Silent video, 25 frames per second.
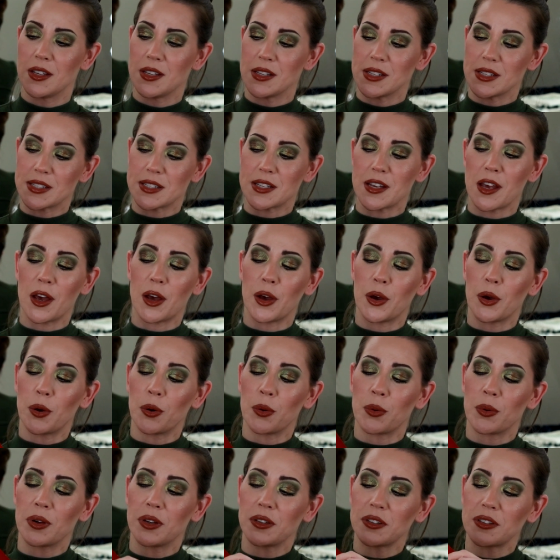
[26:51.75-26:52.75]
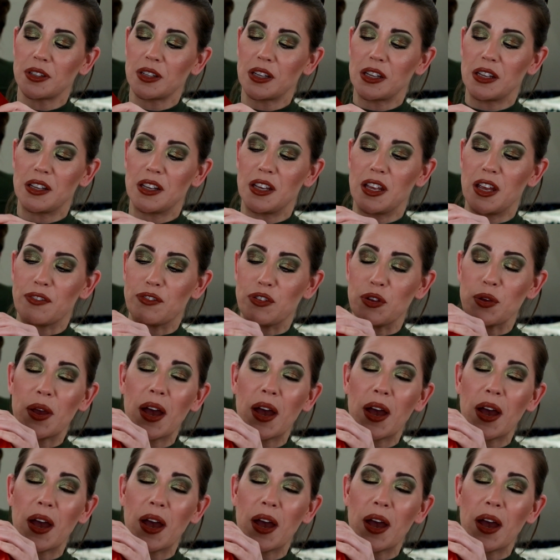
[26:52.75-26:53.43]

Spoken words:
So, if you